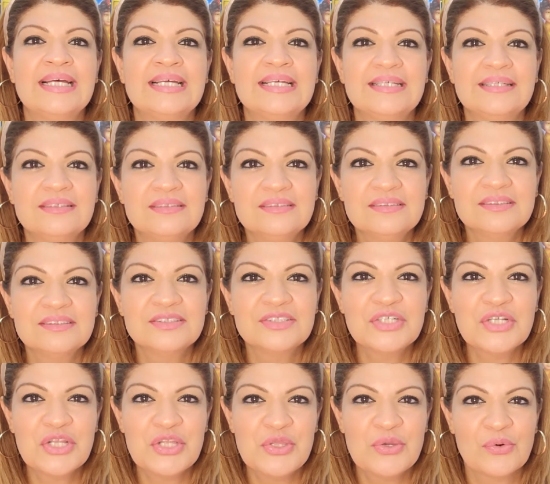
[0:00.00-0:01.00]

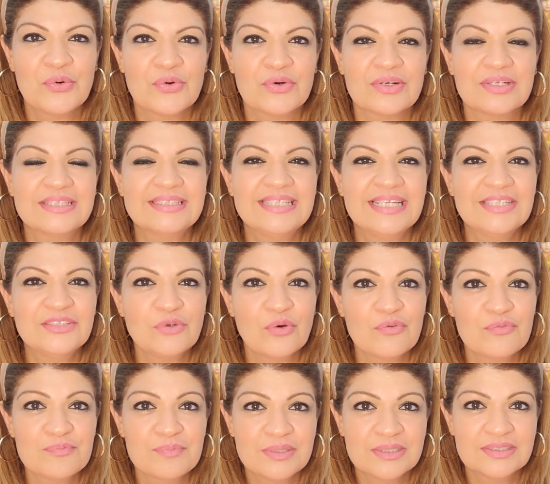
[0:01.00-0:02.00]
enter your date
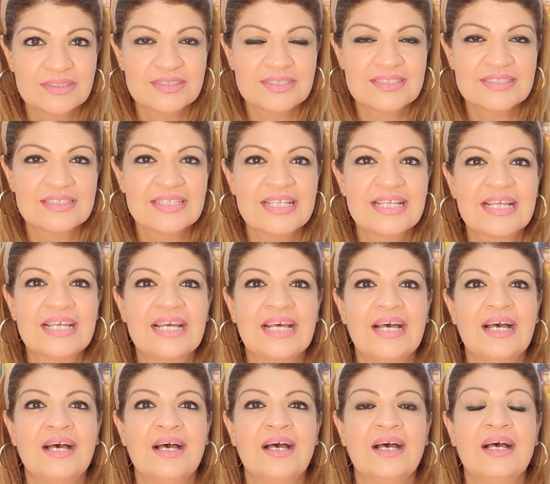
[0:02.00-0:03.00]
of birth,
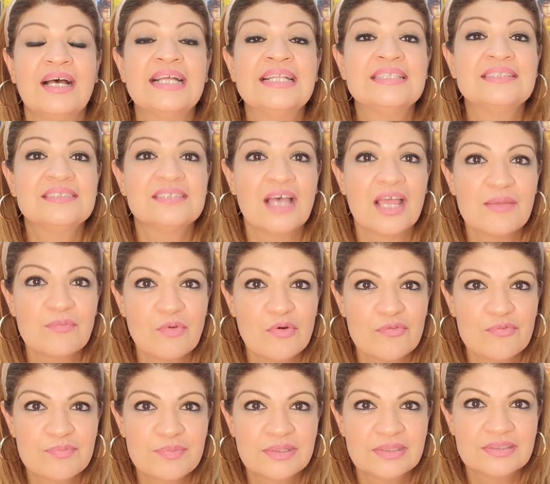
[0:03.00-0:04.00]
time
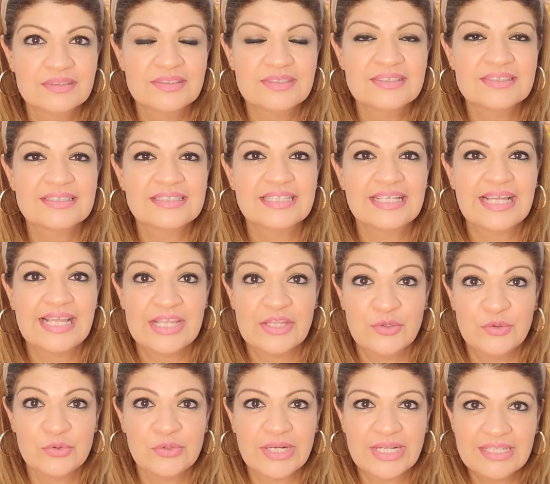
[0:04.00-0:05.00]
of birth,
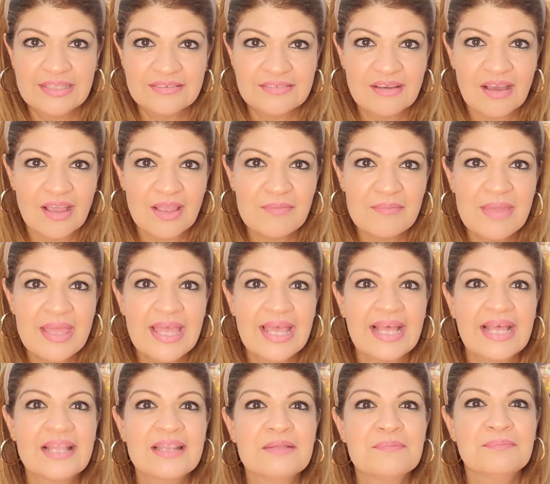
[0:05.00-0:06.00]
accurate time,
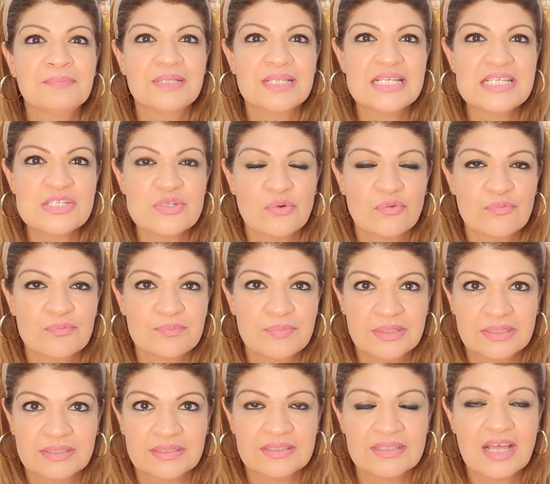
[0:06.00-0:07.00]
and the place of
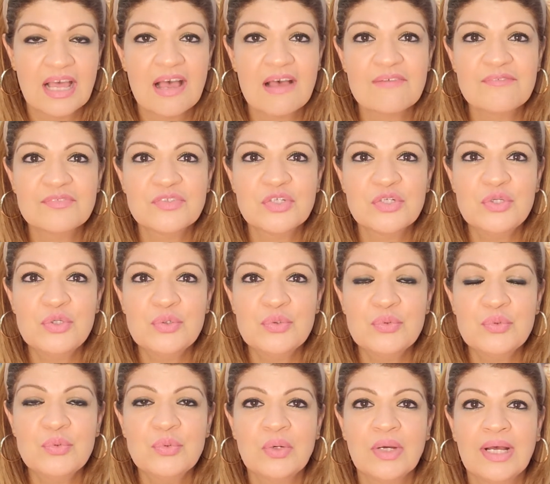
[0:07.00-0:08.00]
birth. After
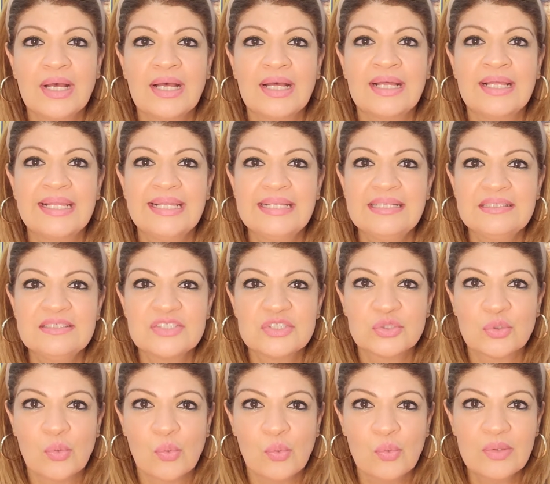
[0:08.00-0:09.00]
you
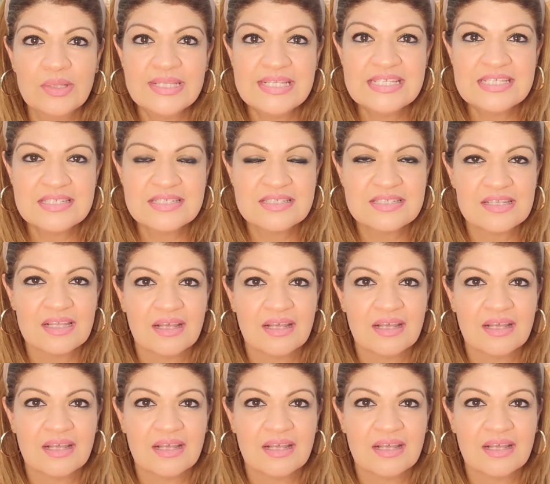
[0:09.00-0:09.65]
enter all this